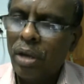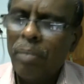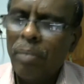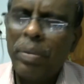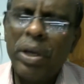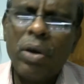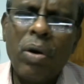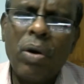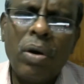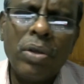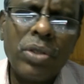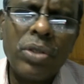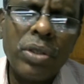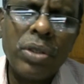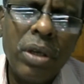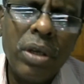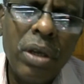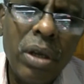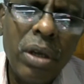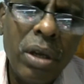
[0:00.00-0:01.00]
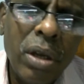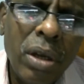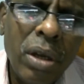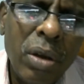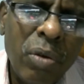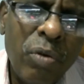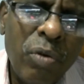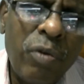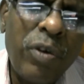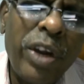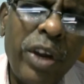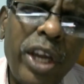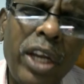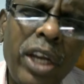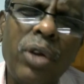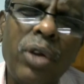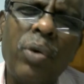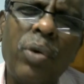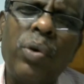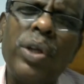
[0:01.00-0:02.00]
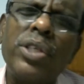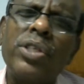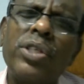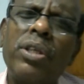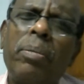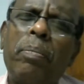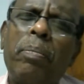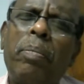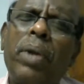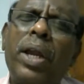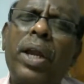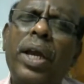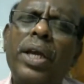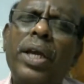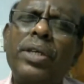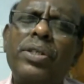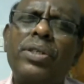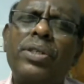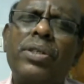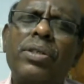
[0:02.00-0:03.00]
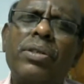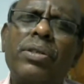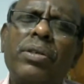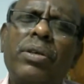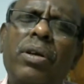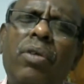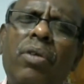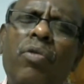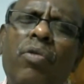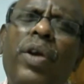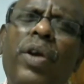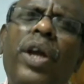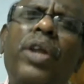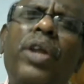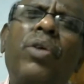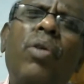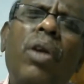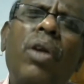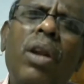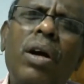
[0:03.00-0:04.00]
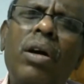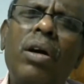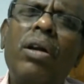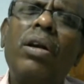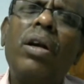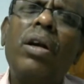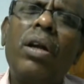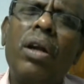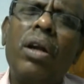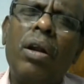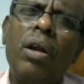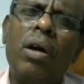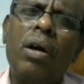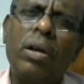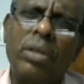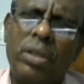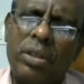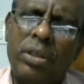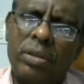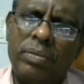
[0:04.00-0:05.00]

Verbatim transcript: because failure is the place where you learn a lot